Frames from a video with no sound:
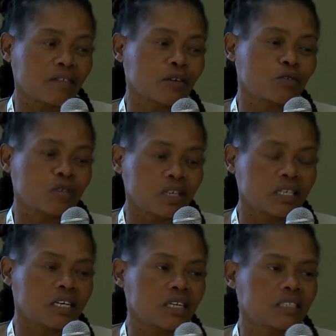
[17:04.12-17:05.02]
a really
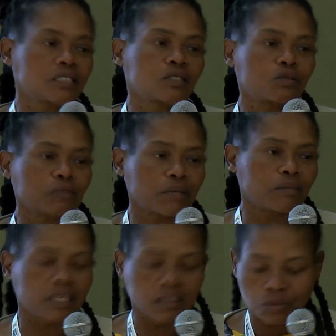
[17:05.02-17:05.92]
great instrument,
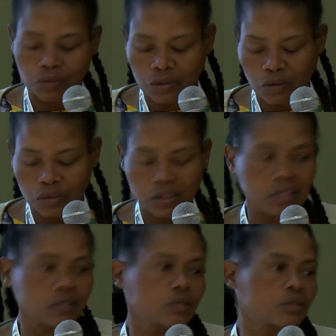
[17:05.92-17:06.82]
but it will
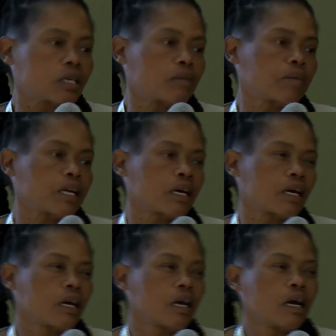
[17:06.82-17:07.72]
continue to get better
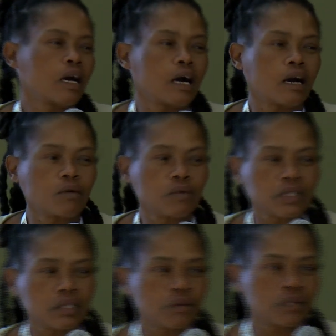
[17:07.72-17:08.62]

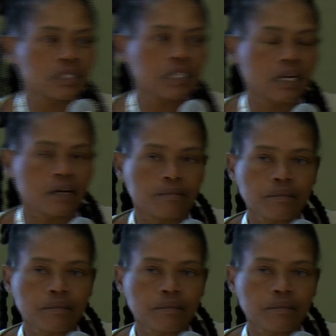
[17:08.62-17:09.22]
with time.